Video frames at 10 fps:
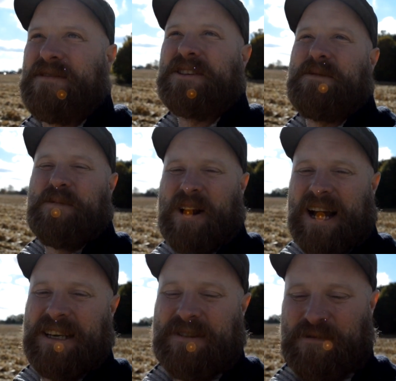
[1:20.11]
of a
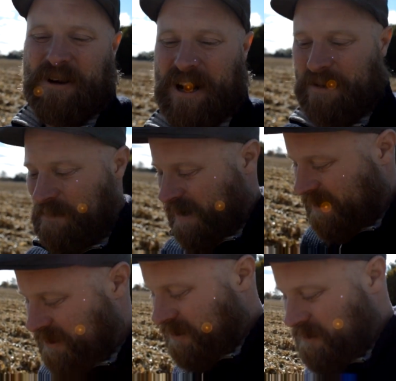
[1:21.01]
surprise of what I
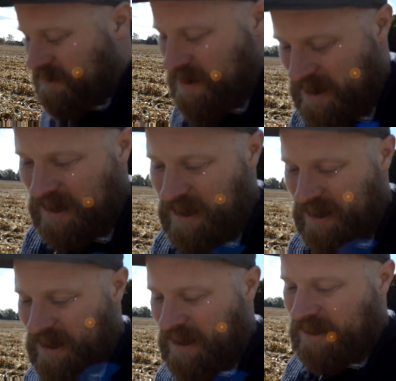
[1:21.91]
picked to
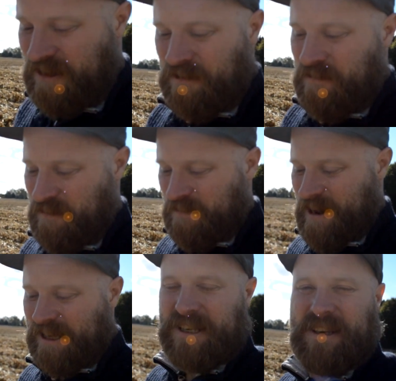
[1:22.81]
do for
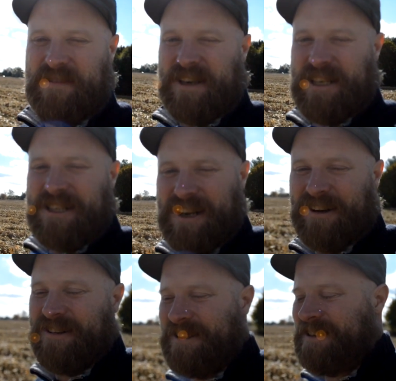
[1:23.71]
my TV
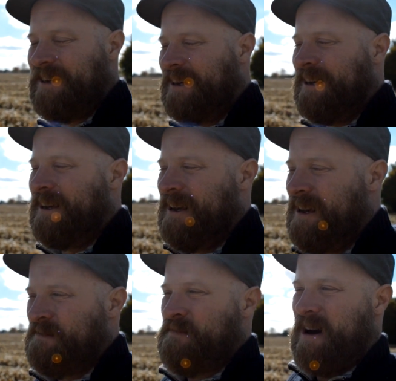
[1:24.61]
show is
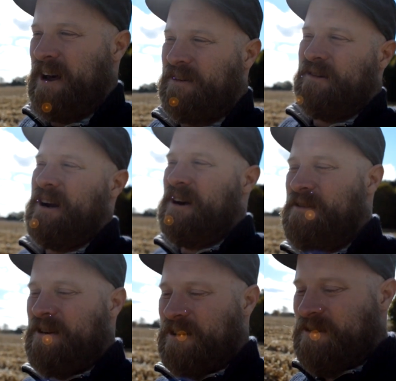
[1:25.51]
model
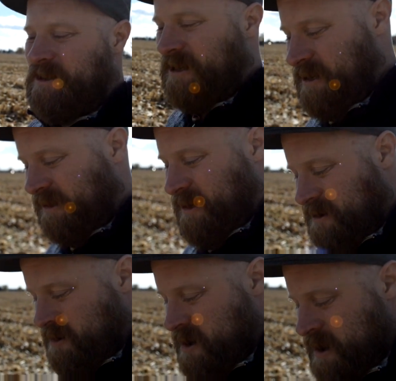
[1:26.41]
railroads. So